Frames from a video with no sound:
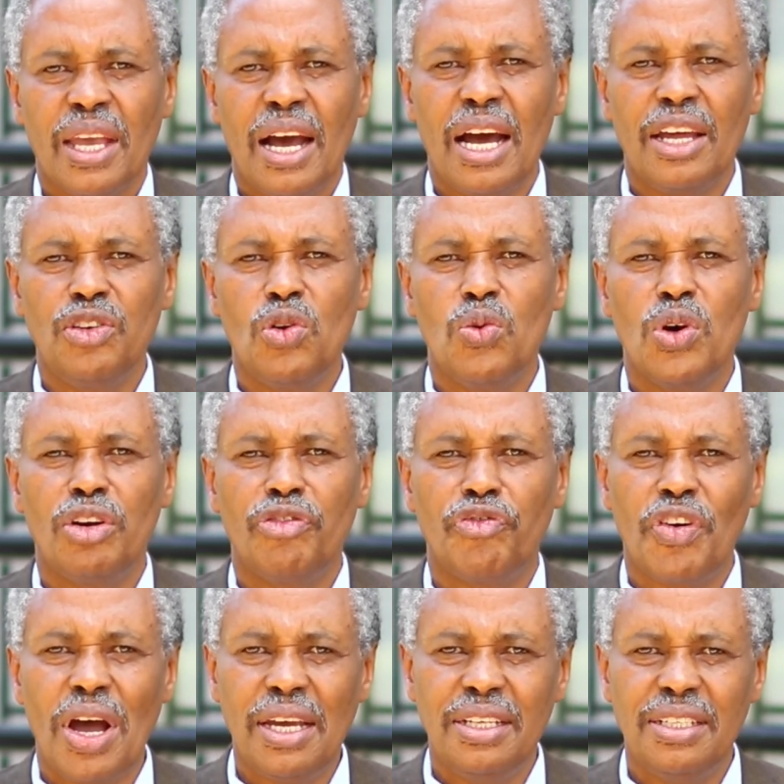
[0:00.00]
and you will
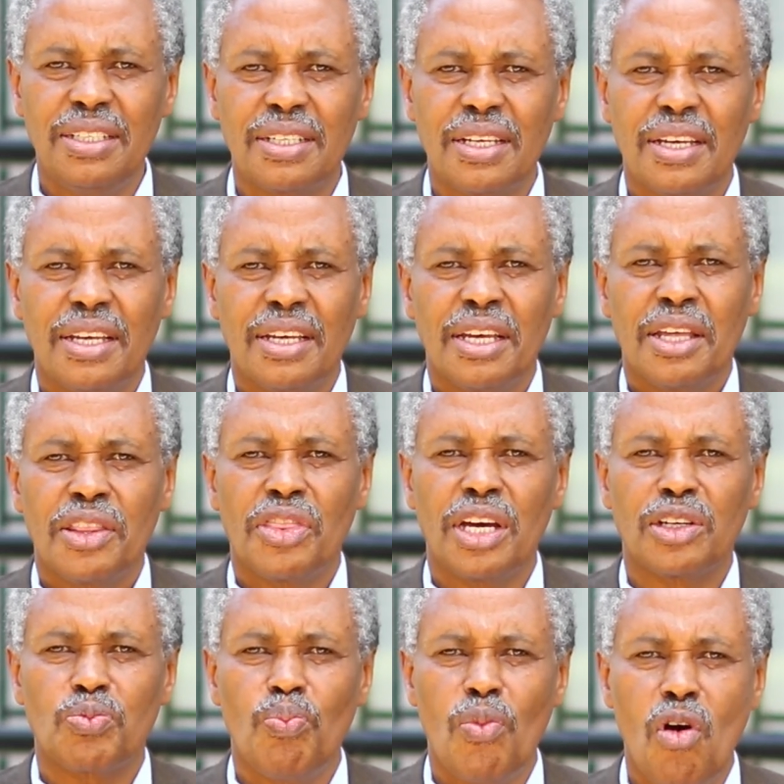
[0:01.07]
find
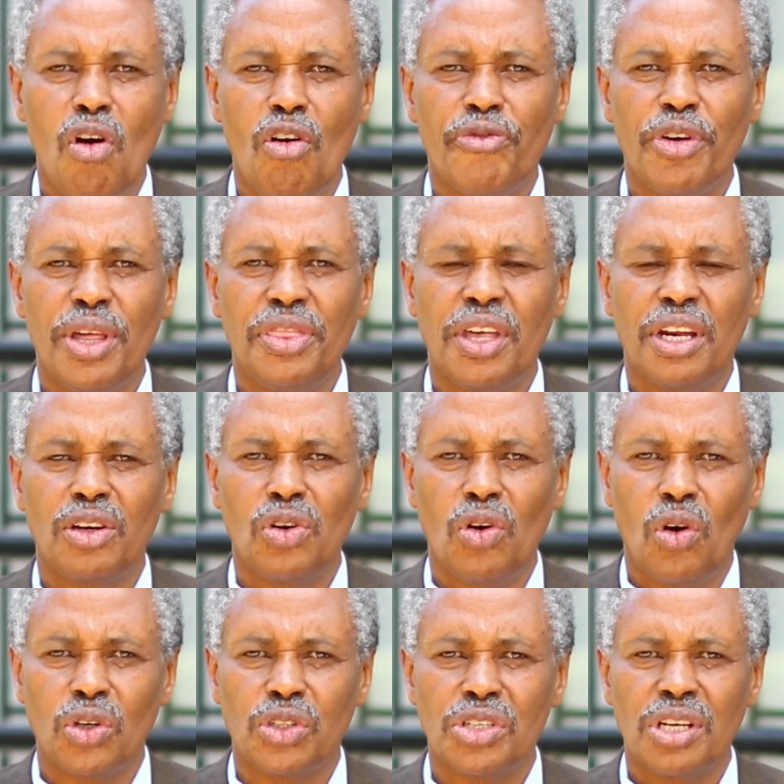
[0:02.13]
that more often than
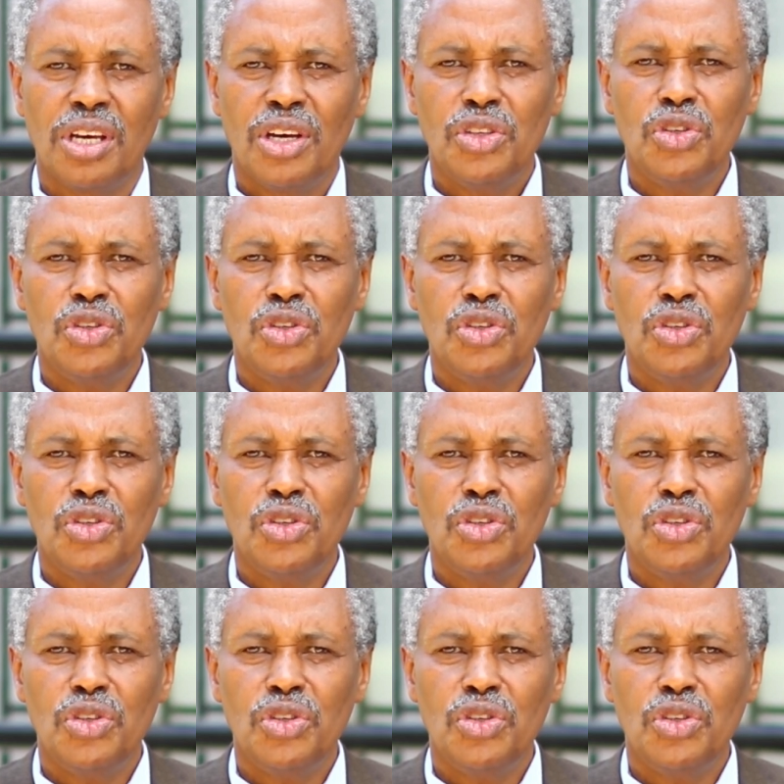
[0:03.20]
not,